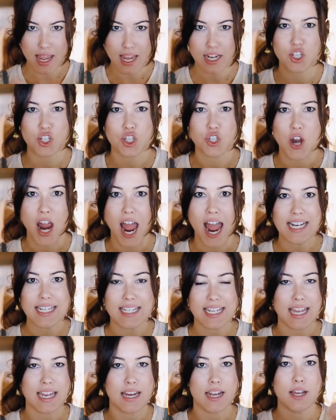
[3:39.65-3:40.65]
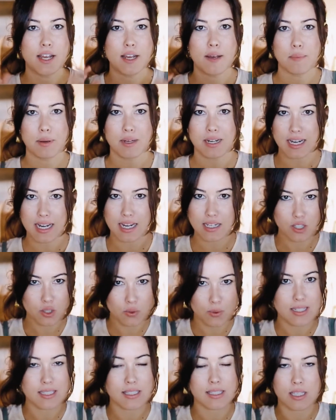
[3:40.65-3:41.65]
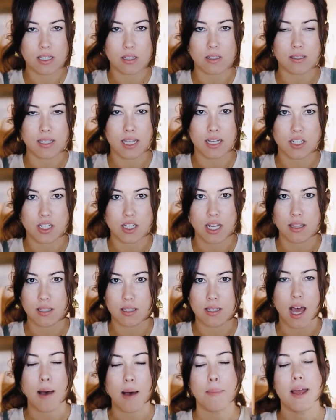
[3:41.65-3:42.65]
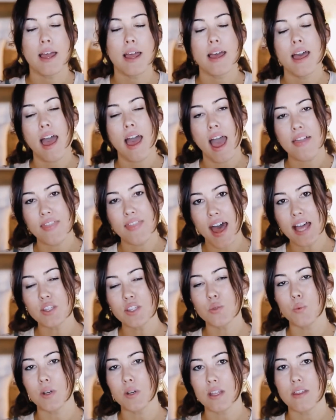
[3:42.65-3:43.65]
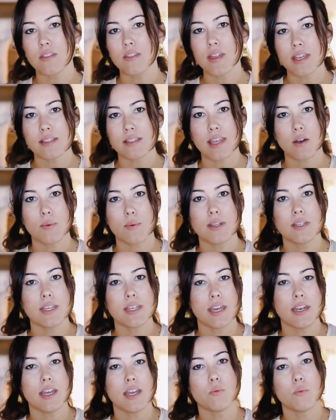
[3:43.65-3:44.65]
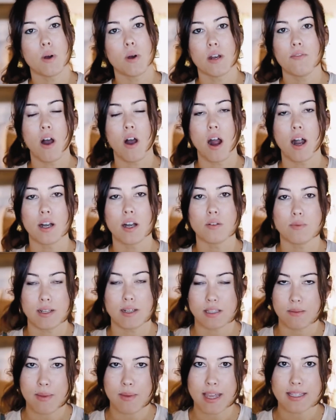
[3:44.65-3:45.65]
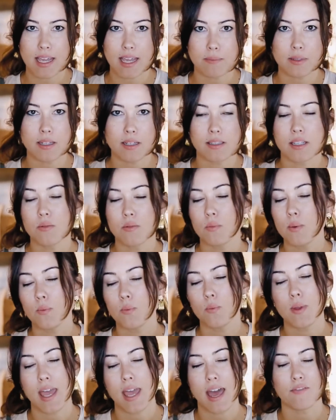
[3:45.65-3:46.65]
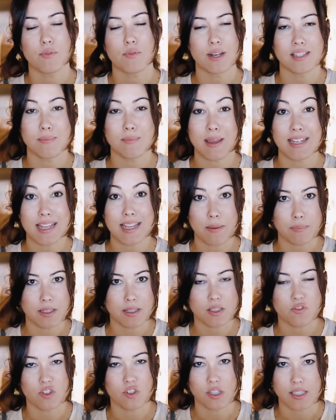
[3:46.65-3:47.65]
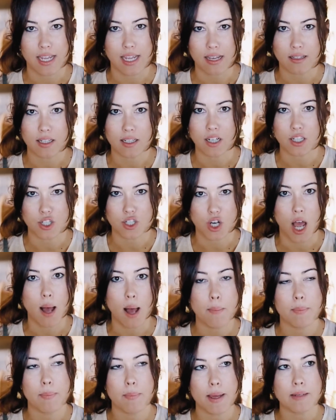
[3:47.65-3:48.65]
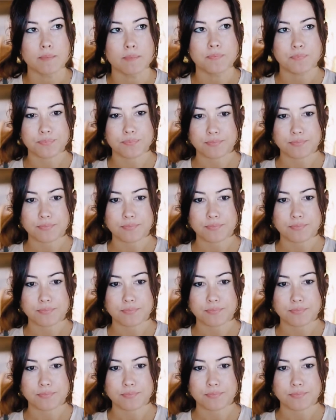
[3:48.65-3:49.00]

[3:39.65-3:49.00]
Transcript: extract it, put it into a skill section at the top. And that's one of the things that we did in one of our resume templates. And we have resume templates for sale in our shop. But